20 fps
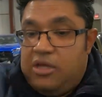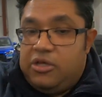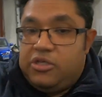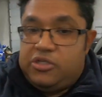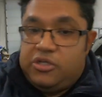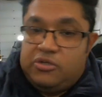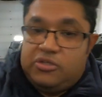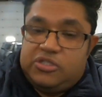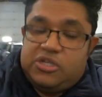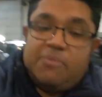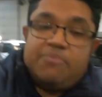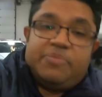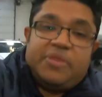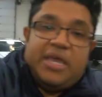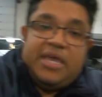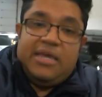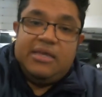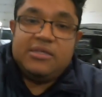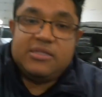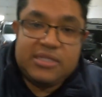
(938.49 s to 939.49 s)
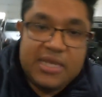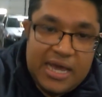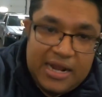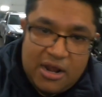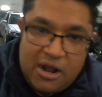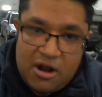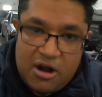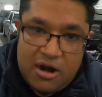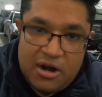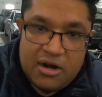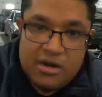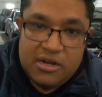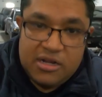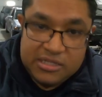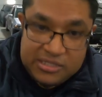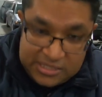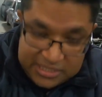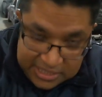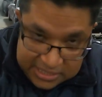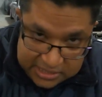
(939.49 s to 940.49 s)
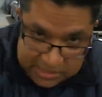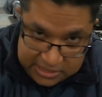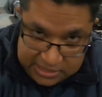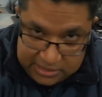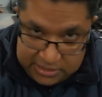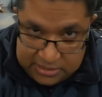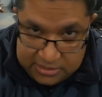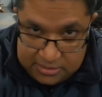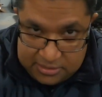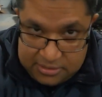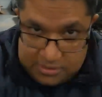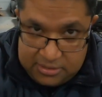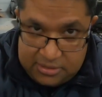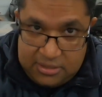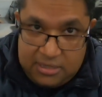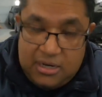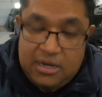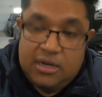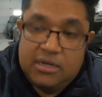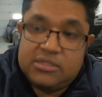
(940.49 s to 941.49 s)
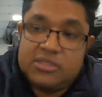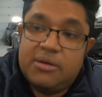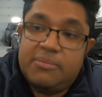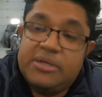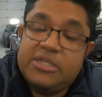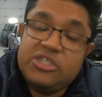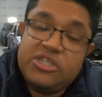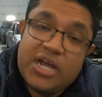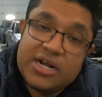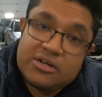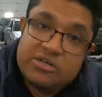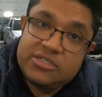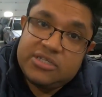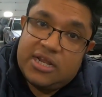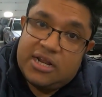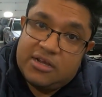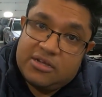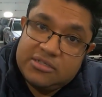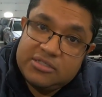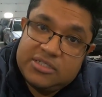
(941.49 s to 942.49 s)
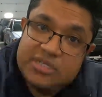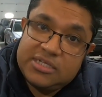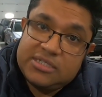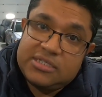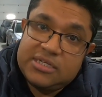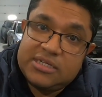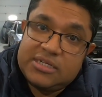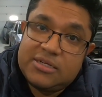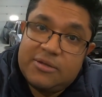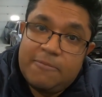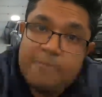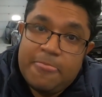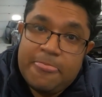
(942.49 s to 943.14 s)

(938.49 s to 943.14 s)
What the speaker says: So some things that are consistent, some injectors that are consistent.